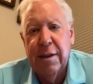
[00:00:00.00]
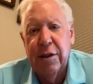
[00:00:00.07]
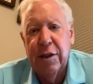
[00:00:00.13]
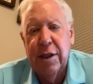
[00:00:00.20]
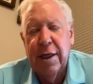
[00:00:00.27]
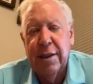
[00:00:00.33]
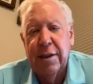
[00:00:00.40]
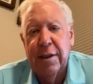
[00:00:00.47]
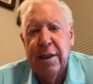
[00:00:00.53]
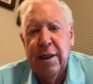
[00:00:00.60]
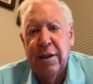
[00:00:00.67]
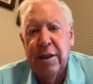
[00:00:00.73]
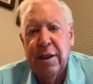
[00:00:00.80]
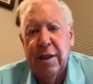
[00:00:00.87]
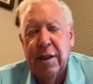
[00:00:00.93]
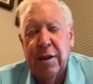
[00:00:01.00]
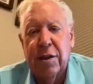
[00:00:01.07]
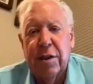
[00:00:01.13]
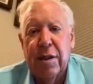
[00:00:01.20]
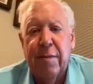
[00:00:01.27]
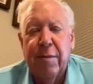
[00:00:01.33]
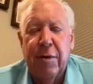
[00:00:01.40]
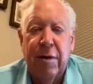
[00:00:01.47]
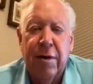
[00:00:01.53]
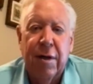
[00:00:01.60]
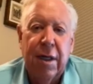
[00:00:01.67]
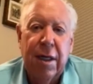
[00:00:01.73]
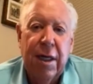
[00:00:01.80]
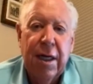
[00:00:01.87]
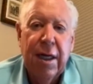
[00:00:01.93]
John's teaching in the summer
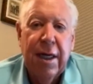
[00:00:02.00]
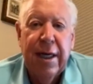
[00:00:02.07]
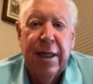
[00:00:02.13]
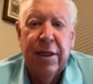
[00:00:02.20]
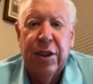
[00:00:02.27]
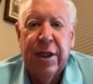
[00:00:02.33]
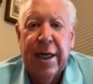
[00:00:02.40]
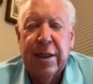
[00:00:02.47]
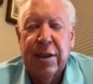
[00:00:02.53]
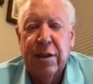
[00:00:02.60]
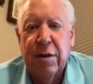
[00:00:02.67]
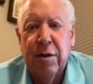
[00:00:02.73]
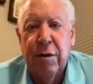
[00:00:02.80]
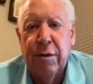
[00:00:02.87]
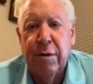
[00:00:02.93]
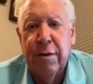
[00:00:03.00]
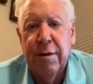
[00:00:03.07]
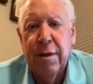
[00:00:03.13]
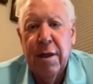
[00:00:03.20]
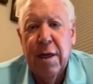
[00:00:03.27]
in Jackson Hole,